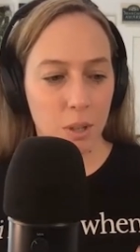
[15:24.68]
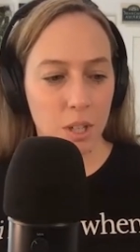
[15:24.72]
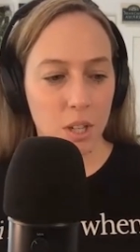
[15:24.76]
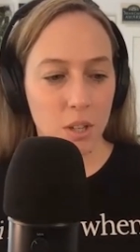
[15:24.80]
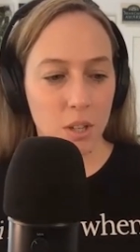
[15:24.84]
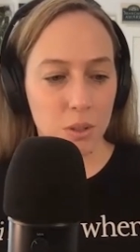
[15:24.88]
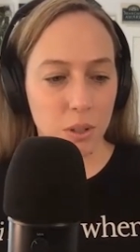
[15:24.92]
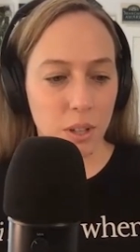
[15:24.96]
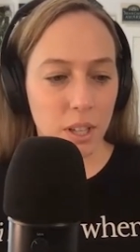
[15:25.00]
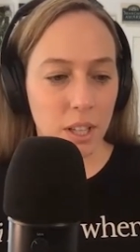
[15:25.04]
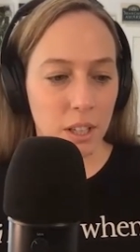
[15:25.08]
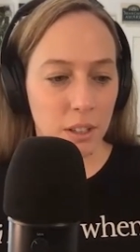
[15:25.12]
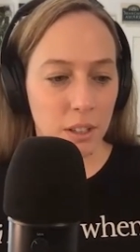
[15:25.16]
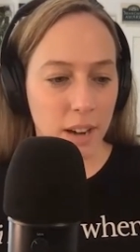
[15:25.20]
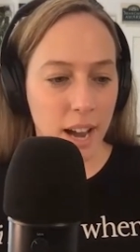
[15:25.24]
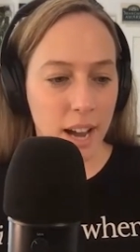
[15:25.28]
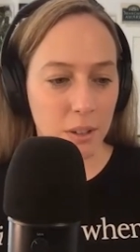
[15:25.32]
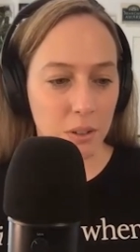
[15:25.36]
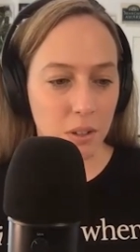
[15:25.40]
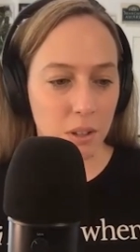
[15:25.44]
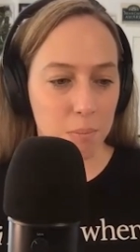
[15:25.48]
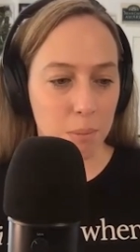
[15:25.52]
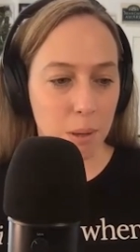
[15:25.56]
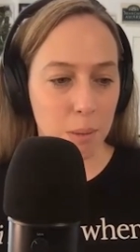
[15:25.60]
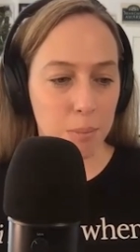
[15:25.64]
do
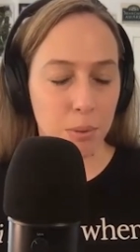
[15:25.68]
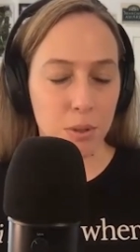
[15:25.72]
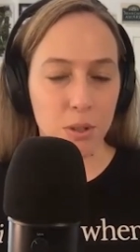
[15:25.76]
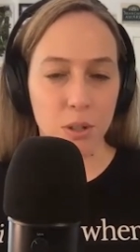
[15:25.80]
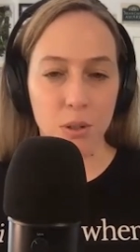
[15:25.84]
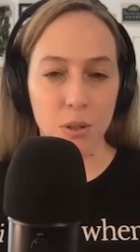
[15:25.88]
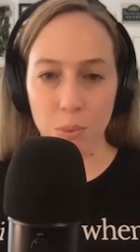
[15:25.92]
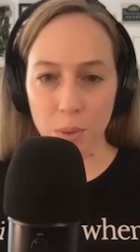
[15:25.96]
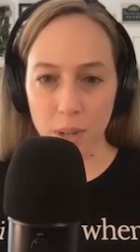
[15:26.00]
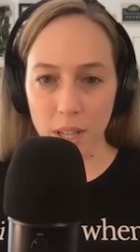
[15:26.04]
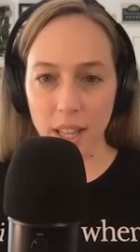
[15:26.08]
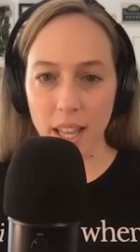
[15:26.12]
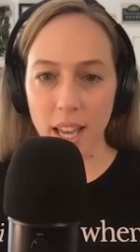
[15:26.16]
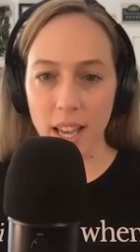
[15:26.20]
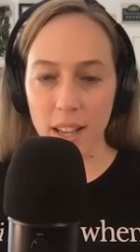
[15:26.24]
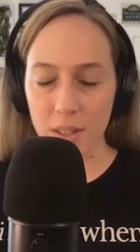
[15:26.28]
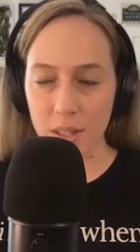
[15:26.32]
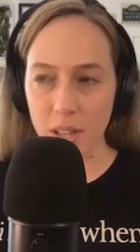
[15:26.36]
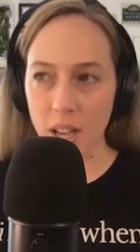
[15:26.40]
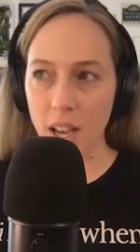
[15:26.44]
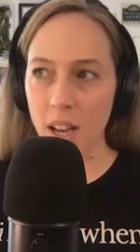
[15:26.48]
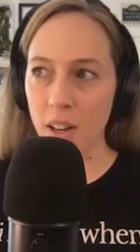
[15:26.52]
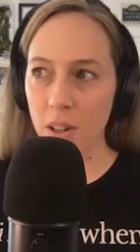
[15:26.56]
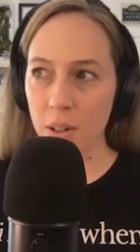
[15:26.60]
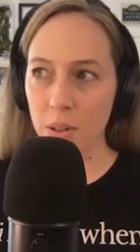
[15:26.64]
interact with people, you
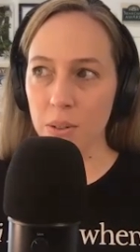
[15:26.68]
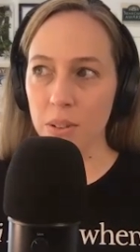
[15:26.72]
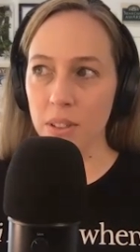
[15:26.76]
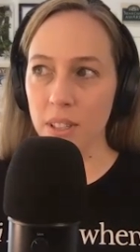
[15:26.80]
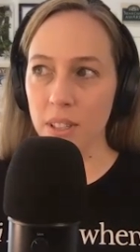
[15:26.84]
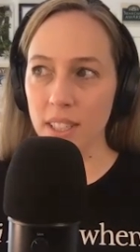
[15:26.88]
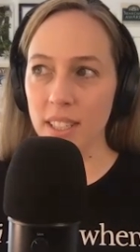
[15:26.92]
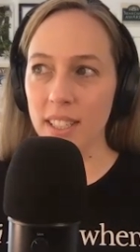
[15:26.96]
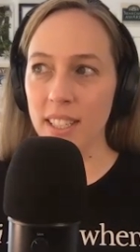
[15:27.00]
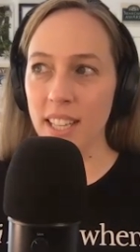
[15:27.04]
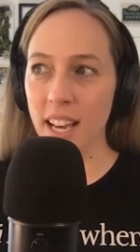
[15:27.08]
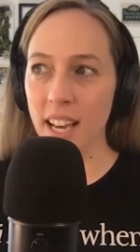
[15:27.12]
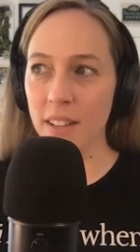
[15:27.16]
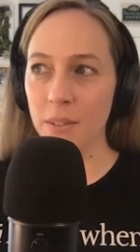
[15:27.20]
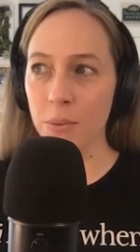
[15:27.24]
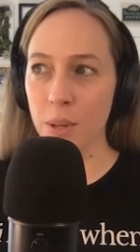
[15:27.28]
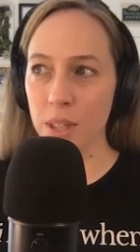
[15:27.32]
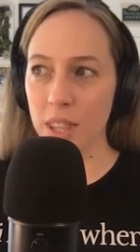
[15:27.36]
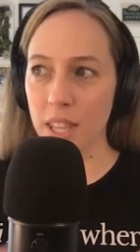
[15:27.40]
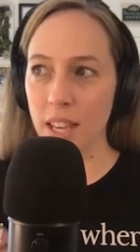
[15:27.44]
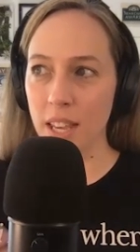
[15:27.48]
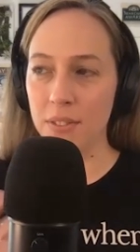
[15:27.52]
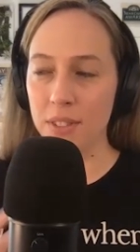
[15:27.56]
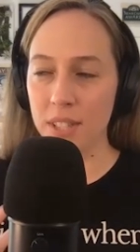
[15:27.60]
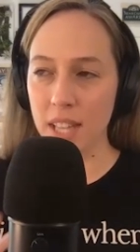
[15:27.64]
realize, oh, yeah,
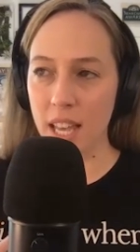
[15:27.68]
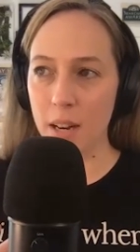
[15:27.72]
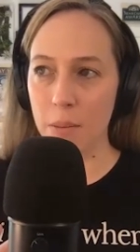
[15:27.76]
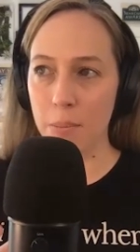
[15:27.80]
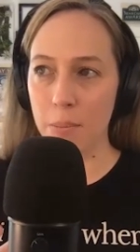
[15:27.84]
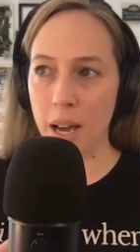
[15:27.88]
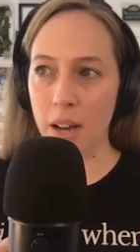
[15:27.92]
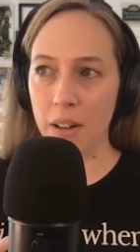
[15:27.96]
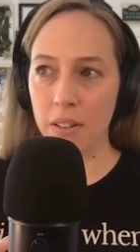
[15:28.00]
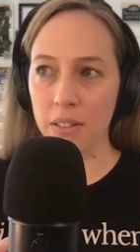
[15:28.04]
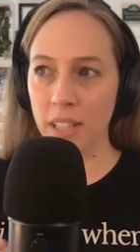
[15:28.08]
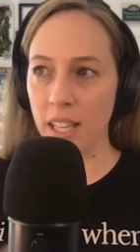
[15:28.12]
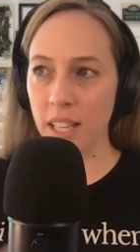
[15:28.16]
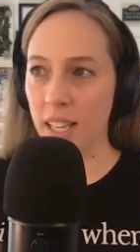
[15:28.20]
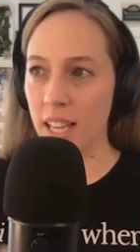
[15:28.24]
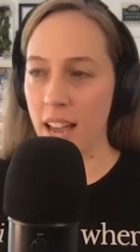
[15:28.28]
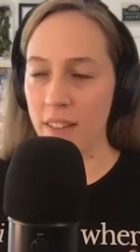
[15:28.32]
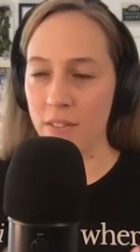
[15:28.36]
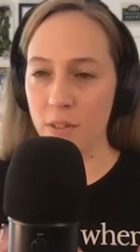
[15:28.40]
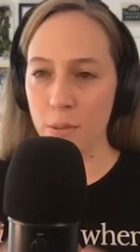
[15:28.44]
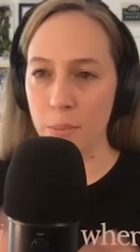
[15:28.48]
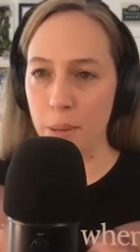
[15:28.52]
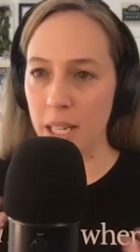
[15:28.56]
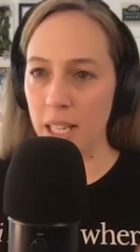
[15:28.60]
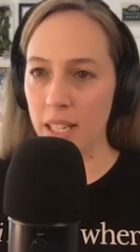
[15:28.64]
what they've said about like
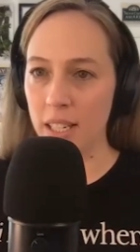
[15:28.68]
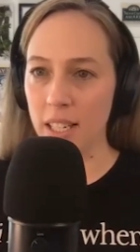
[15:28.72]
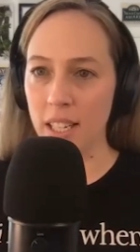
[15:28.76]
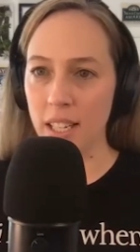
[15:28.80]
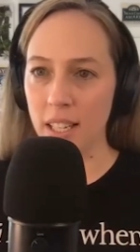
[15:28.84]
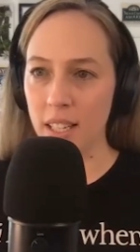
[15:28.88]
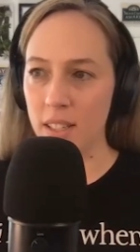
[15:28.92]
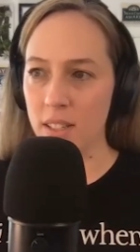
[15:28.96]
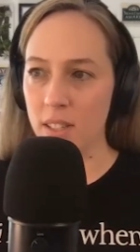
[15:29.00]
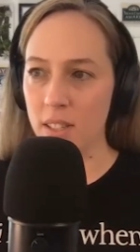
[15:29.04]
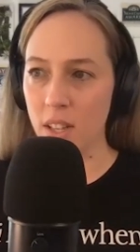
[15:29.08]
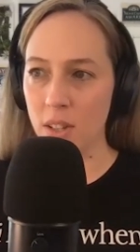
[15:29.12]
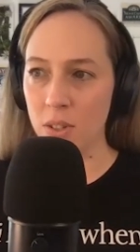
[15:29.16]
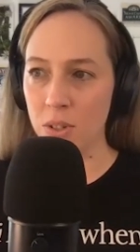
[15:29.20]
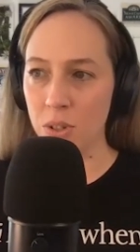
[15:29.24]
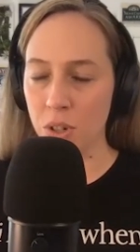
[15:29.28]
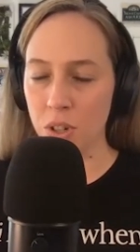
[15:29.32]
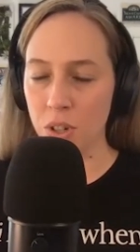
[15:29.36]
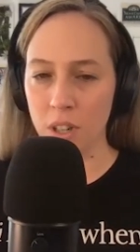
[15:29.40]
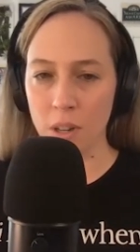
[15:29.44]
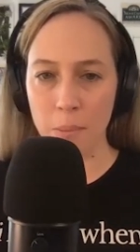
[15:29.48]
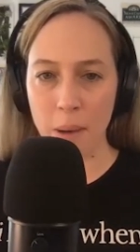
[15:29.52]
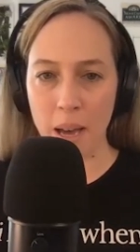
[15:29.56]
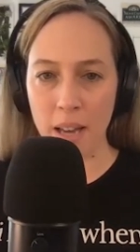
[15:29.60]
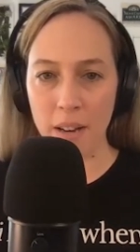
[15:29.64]
everybody needs a
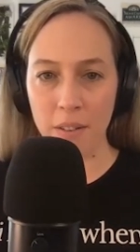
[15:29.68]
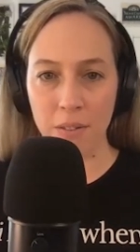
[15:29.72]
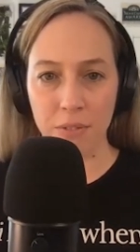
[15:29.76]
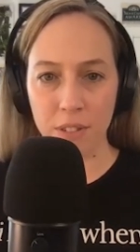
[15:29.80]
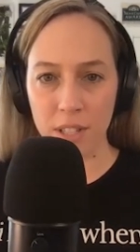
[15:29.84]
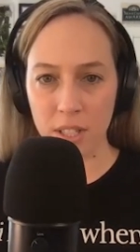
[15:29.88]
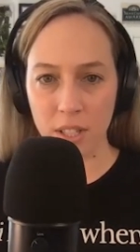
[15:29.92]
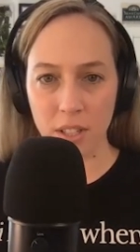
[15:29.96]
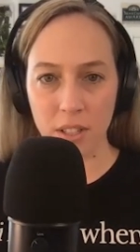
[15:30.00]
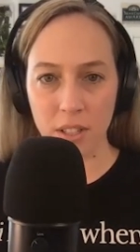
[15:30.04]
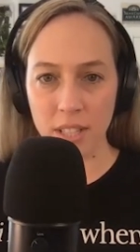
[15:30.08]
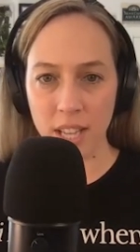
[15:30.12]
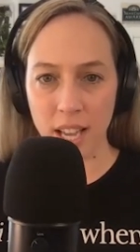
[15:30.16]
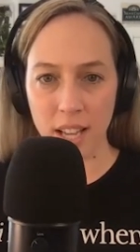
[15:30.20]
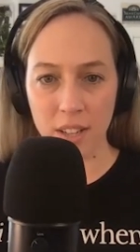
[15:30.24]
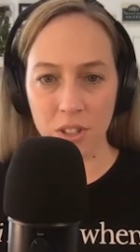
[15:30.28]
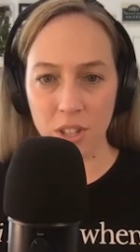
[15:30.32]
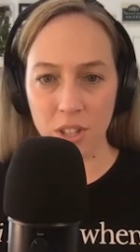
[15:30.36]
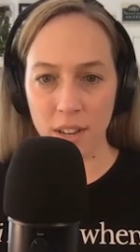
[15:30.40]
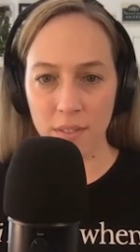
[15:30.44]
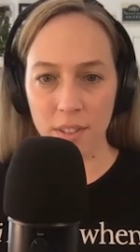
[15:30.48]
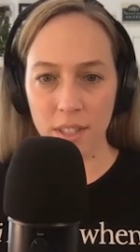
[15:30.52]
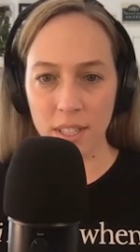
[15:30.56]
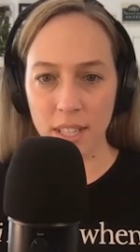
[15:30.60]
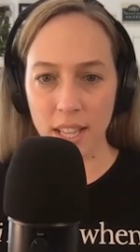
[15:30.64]
certain amount of physical touch
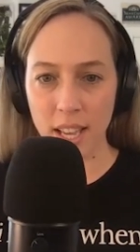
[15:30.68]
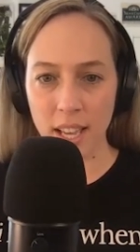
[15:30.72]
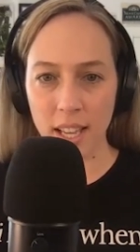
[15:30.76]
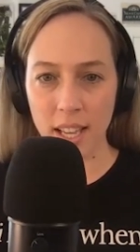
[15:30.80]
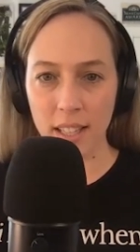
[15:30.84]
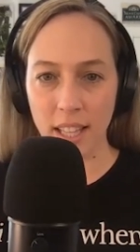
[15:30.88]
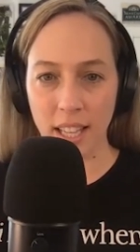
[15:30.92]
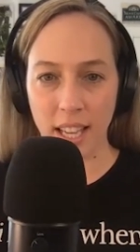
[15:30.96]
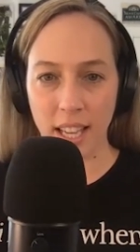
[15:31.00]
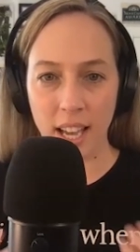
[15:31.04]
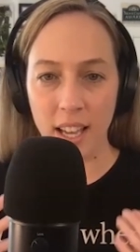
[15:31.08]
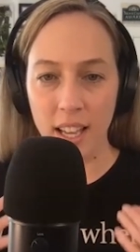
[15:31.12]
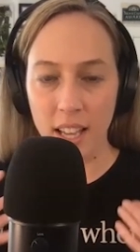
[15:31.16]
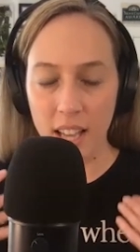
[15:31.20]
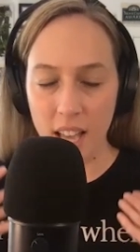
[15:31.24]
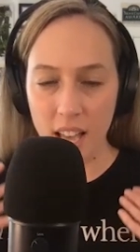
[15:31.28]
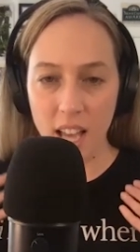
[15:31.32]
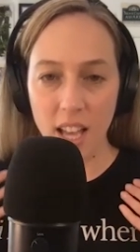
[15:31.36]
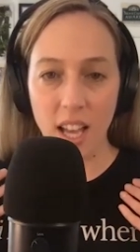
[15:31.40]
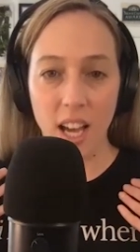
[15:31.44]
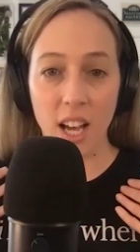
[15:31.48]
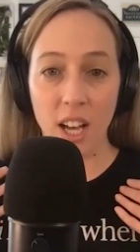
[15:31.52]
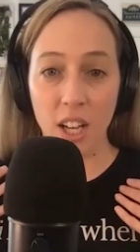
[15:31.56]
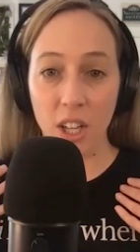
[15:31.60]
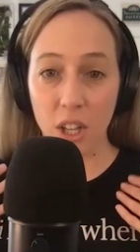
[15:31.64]
every day, like
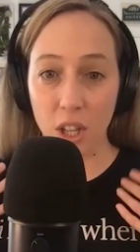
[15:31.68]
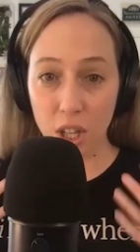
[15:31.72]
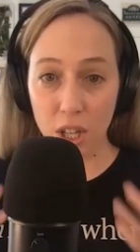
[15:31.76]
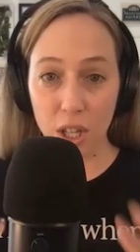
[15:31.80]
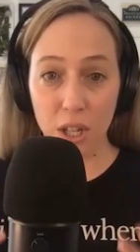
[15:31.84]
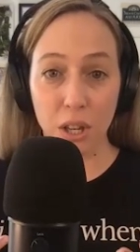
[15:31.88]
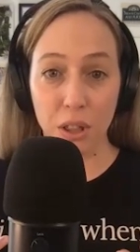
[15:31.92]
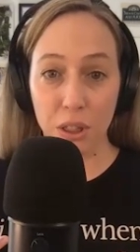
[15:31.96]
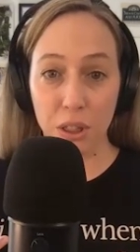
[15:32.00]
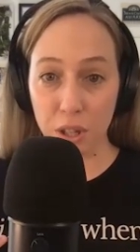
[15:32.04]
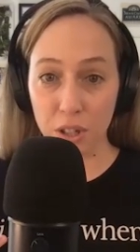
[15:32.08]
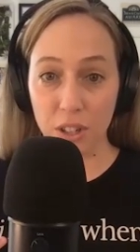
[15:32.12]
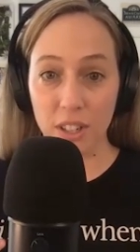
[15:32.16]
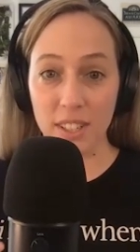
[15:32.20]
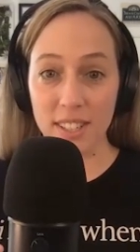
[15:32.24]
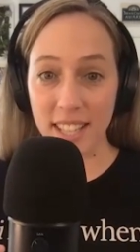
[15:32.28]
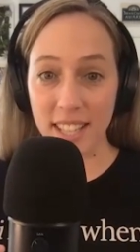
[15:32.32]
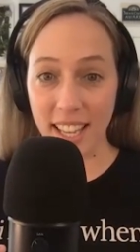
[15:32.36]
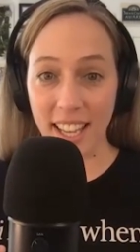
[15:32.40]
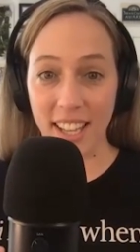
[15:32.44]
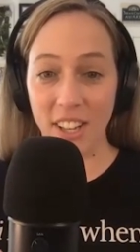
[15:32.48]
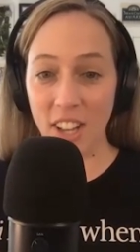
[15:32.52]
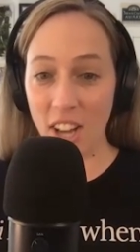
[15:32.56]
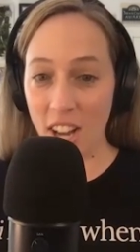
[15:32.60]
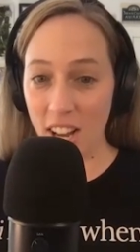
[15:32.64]
a good
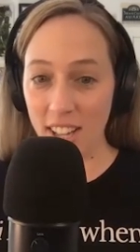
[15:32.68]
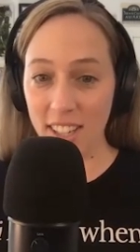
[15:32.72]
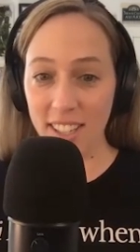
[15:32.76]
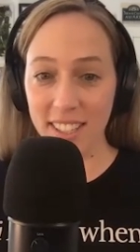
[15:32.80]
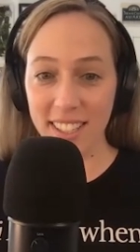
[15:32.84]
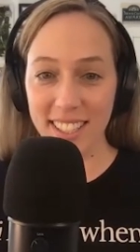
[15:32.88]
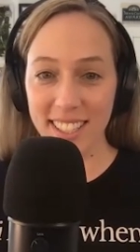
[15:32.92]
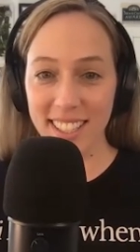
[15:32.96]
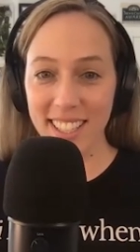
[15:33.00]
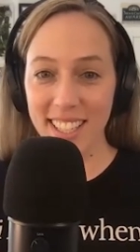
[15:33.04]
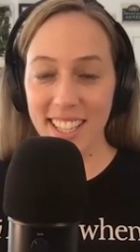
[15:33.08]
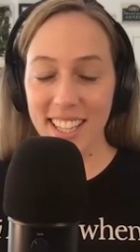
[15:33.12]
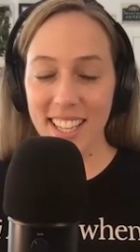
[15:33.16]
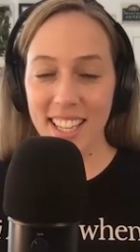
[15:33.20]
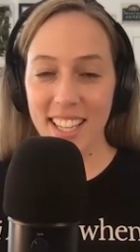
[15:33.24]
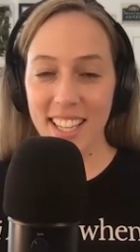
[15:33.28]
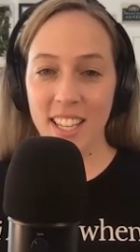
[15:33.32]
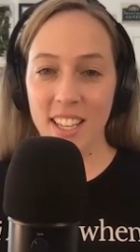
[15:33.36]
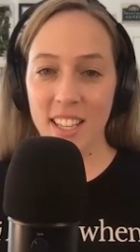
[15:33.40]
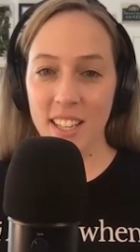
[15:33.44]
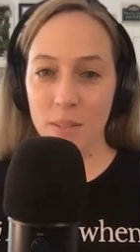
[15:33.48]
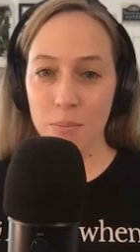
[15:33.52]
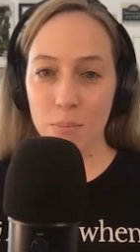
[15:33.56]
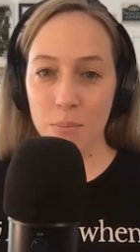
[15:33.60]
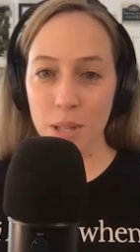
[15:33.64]
30-second hug
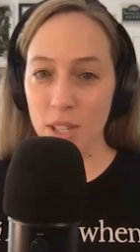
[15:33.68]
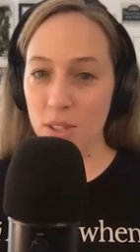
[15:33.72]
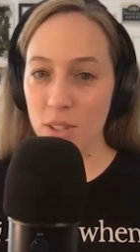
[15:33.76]
can be